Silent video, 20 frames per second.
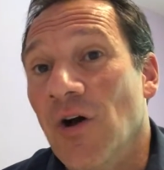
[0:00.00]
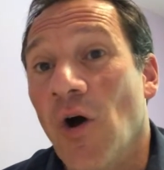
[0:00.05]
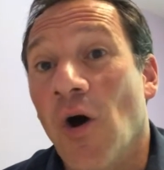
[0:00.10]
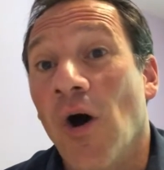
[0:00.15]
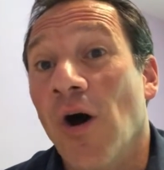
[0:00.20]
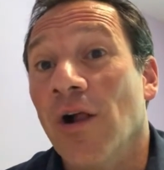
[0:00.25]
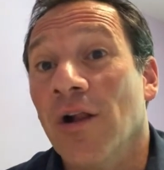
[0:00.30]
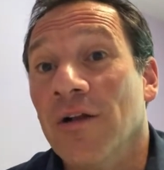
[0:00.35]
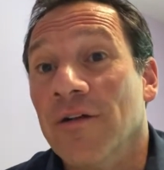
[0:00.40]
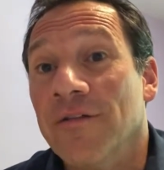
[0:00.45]

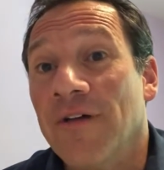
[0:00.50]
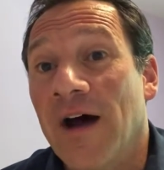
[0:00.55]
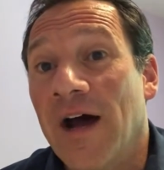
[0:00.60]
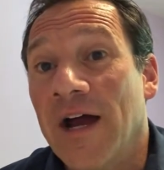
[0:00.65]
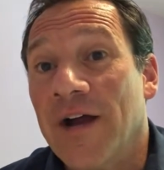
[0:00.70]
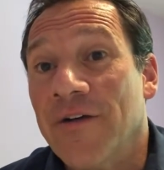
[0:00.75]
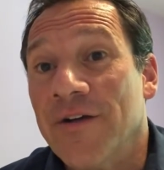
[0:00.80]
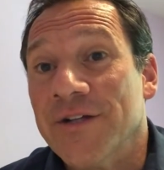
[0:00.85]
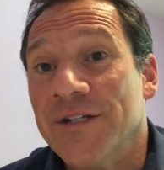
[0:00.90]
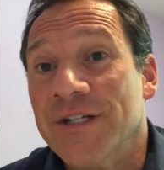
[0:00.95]
all of
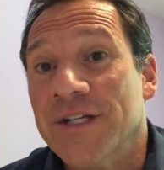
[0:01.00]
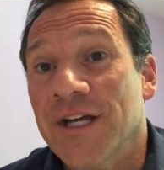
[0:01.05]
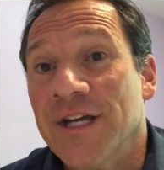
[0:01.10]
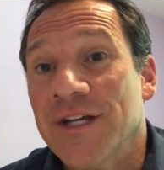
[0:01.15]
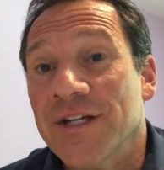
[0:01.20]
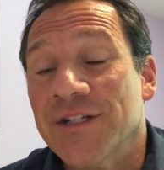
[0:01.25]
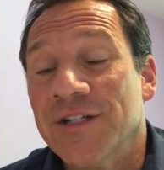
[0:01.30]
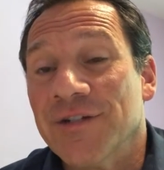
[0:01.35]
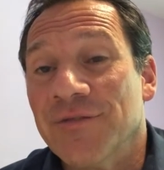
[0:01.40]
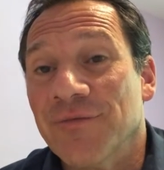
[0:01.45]
higher
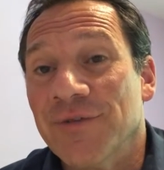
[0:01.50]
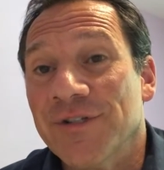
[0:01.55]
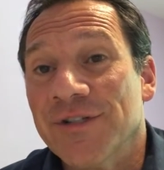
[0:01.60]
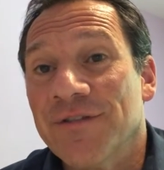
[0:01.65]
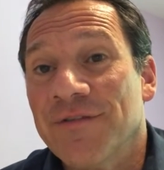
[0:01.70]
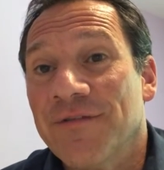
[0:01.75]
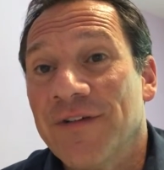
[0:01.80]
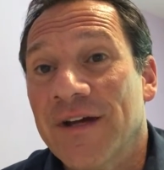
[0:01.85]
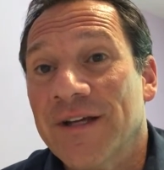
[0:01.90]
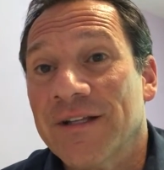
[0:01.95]
education was
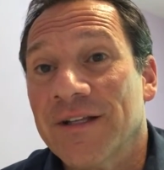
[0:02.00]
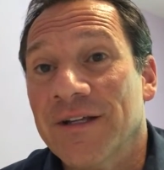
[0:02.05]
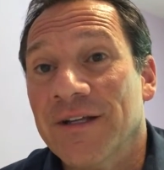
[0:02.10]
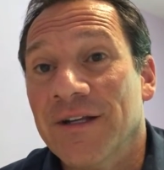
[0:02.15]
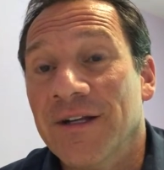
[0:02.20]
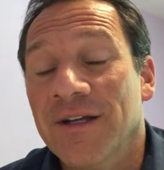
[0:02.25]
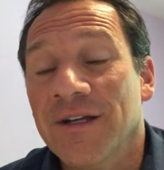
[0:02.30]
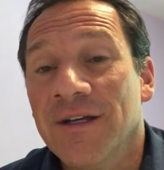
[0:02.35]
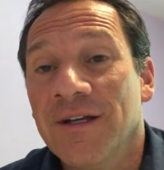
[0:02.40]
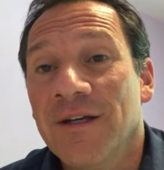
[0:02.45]

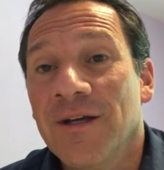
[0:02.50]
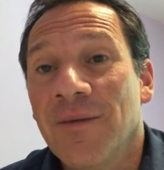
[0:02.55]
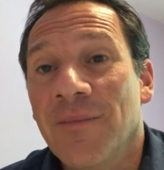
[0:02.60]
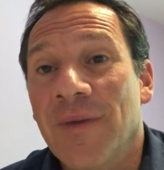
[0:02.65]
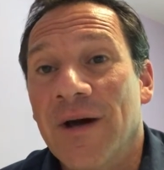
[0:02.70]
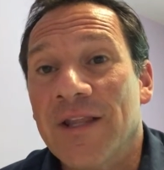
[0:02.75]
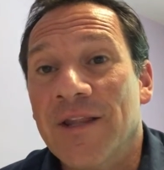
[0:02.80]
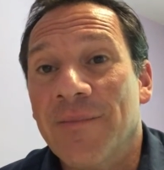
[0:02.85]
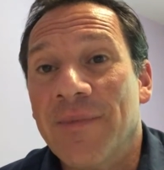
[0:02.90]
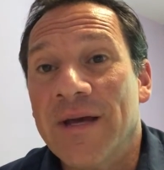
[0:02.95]
affected
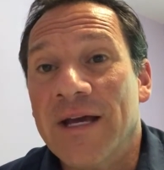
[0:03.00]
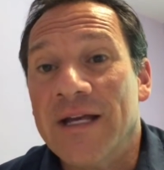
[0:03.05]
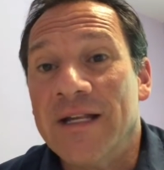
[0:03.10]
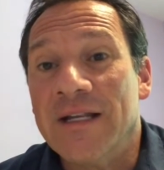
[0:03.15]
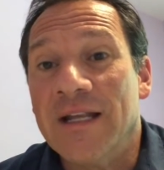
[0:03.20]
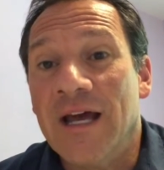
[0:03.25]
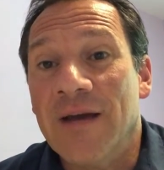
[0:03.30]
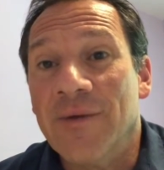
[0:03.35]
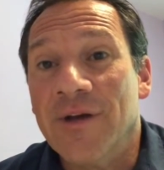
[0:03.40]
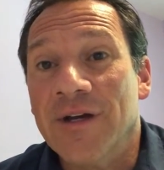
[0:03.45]
by the
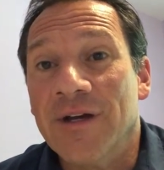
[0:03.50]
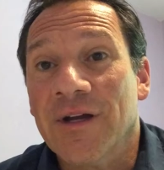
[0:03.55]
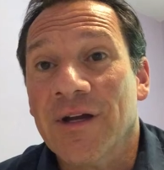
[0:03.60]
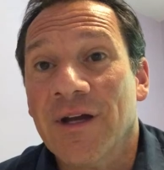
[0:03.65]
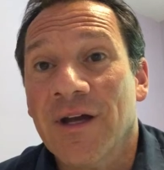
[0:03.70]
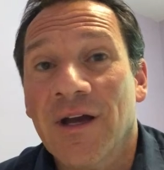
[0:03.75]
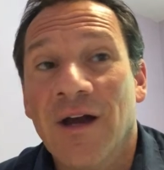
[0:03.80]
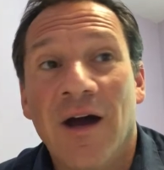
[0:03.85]
pandemic.